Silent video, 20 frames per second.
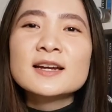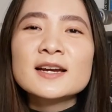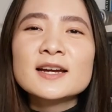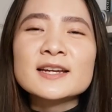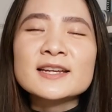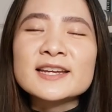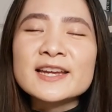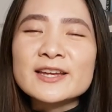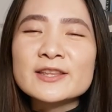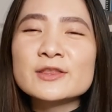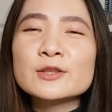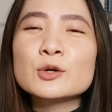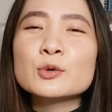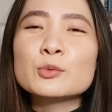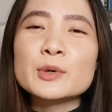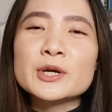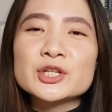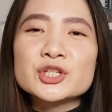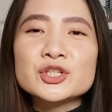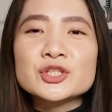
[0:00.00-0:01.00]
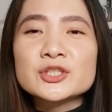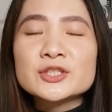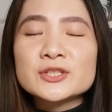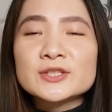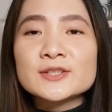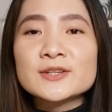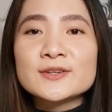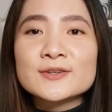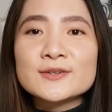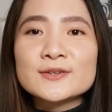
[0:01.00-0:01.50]
Again, the questions
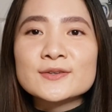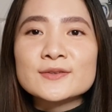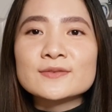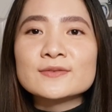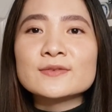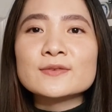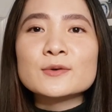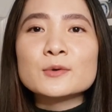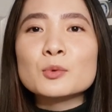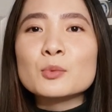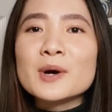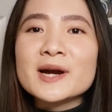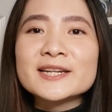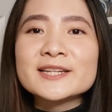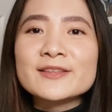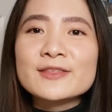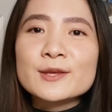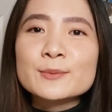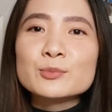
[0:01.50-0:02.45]
of why did they